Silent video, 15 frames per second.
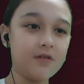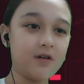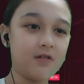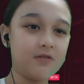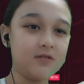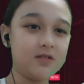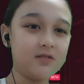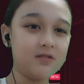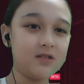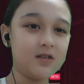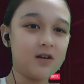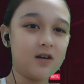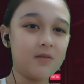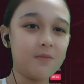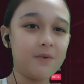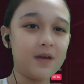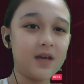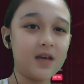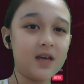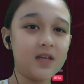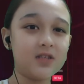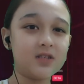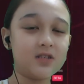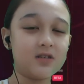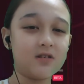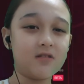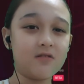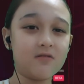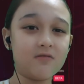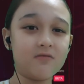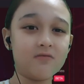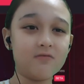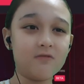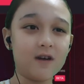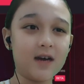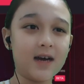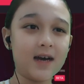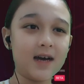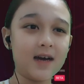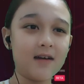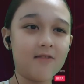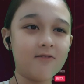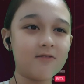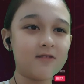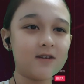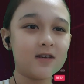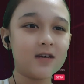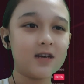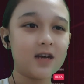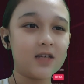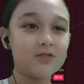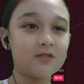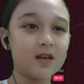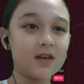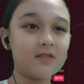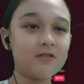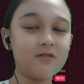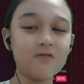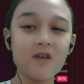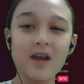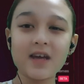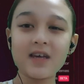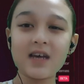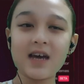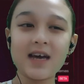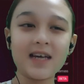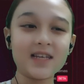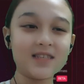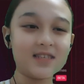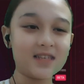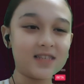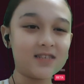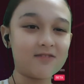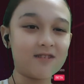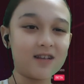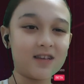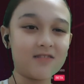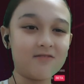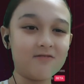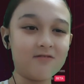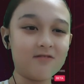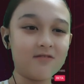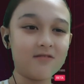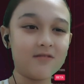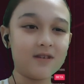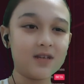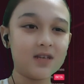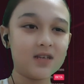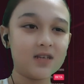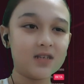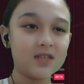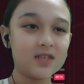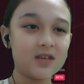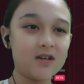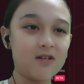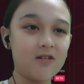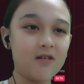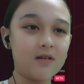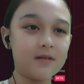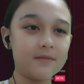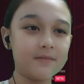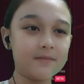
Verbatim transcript: go to your page so wow it's really cool right guys it's really cool so